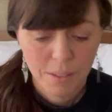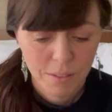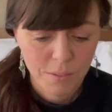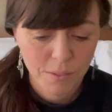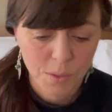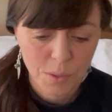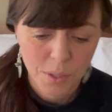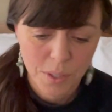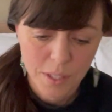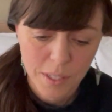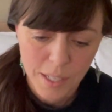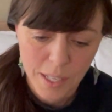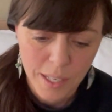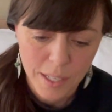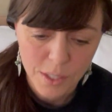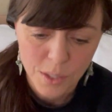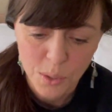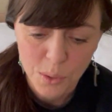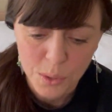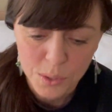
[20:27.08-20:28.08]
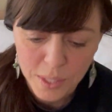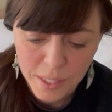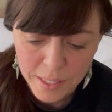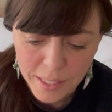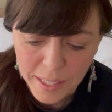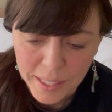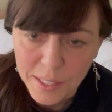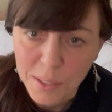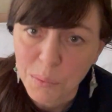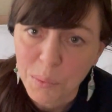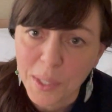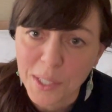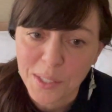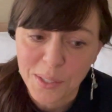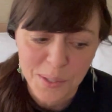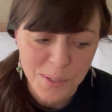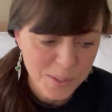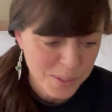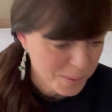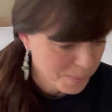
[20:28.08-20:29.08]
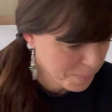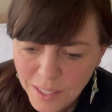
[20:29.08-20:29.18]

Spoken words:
for cold Canadian winters.